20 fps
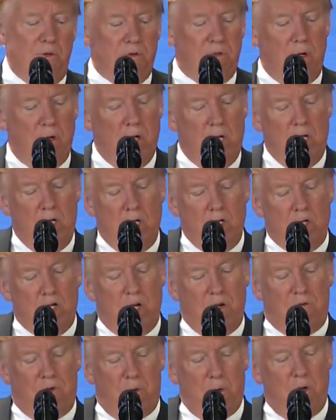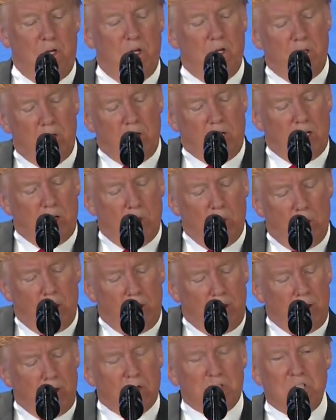So, Jennifer, when you look at
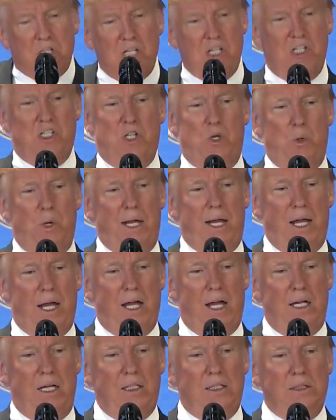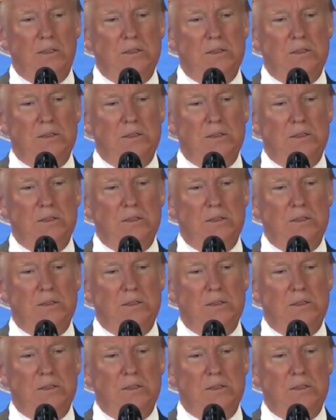all of those things that we got,